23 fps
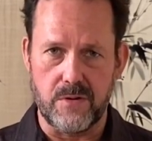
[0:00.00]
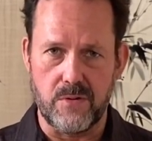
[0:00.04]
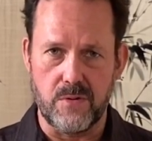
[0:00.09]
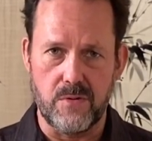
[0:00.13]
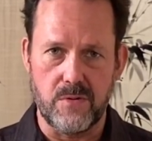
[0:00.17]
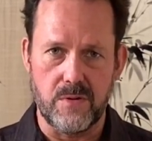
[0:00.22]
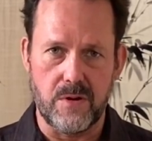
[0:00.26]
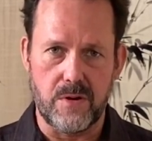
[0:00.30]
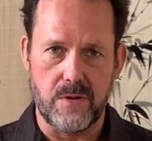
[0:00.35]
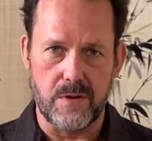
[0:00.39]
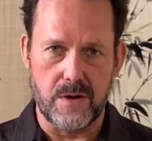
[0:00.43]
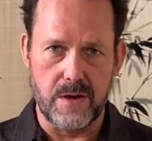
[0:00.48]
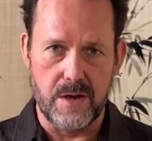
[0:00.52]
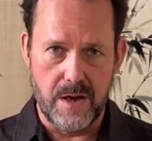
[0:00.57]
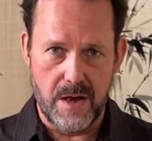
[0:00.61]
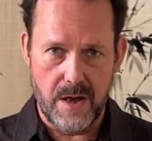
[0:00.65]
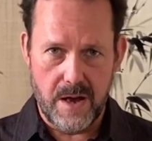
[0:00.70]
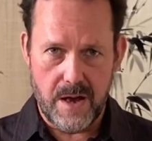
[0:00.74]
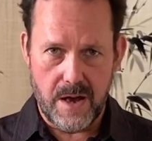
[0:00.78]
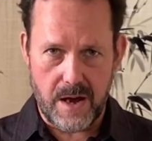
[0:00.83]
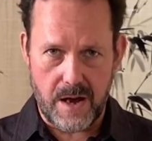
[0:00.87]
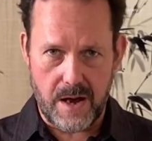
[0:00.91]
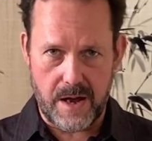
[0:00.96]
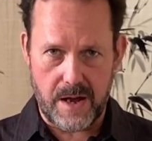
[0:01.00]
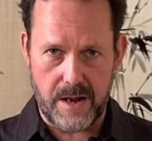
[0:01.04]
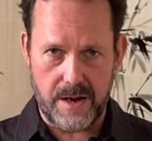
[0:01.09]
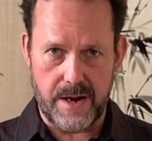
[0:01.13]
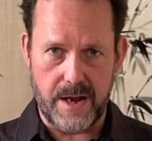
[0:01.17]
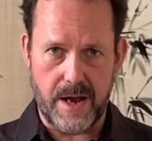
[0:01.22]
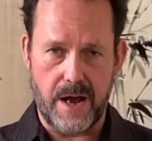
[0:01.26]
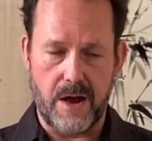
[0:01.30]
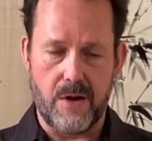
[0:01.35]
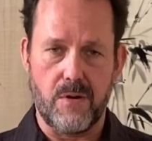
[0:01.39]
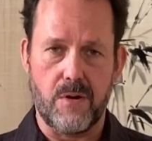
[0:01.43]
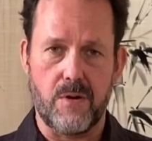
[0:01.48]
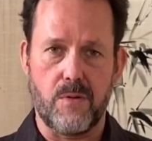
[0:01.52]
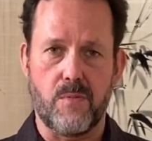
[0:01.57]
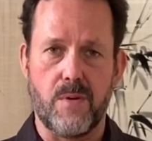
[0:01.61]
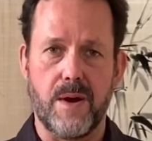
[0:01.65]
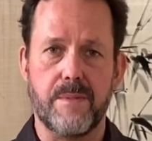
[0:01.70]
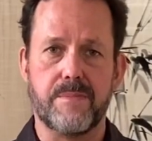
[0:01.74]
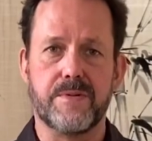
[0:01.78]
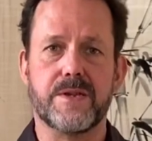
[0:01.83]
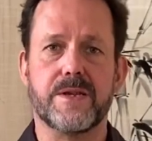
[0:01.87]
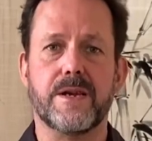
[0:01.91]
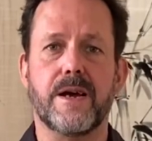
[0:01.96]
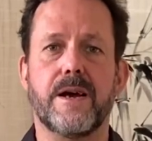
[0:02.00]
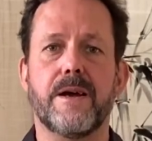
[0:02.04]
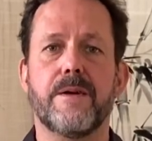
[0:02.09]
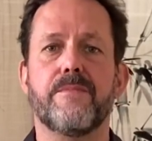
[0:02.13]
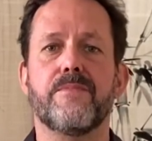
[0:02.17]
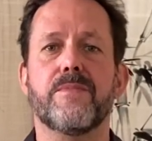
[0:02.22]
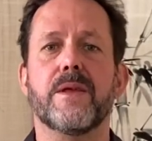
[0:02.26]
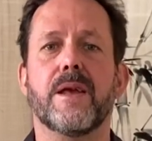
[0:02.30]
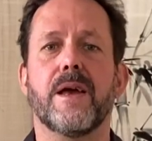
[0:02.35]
Oolong on our website,